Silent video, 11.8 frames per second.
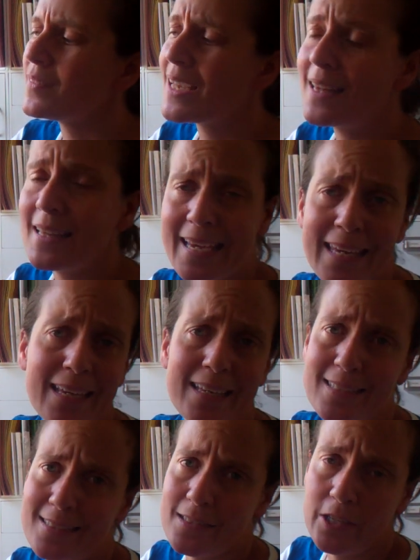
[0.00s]
I like it
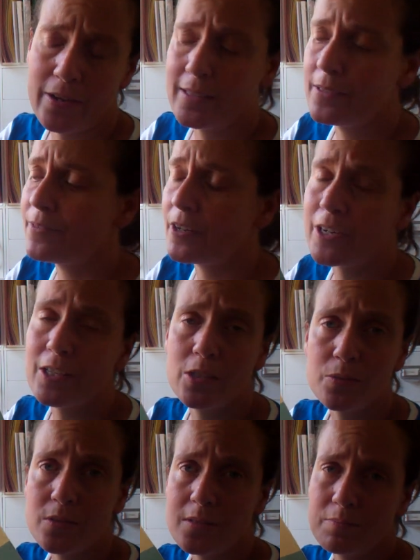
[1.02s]
because, I live very
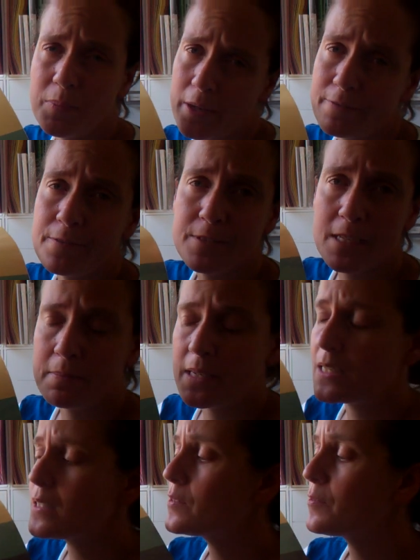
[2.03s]
close, probably 15
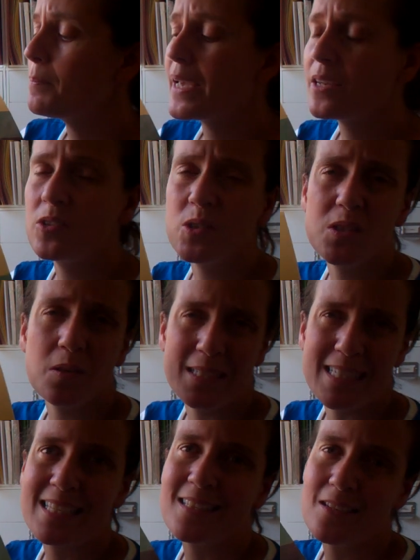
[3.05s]
minutes from Michael's, so
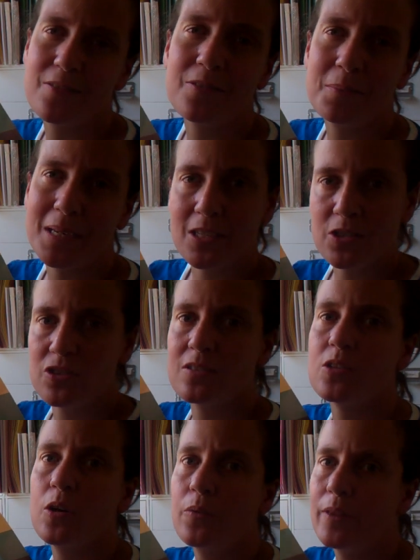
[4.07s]
it's easier for me to
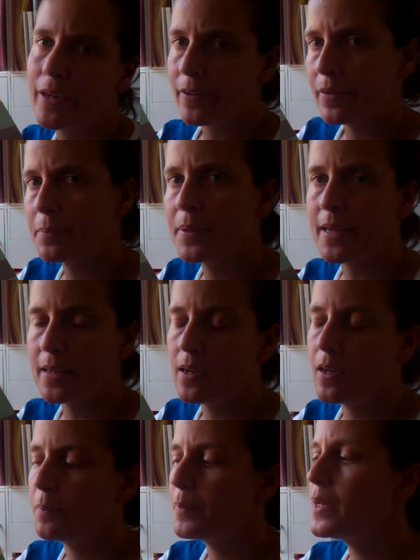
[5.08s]
just go there and pick it
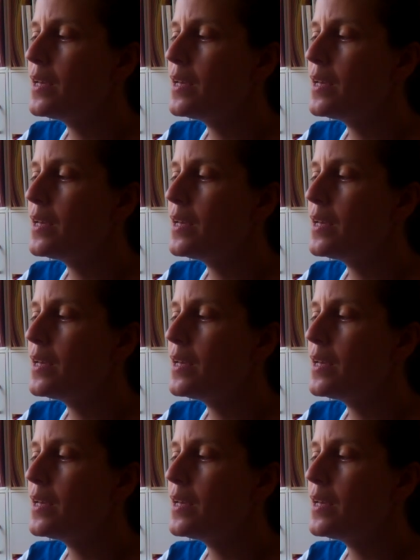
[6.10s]
up.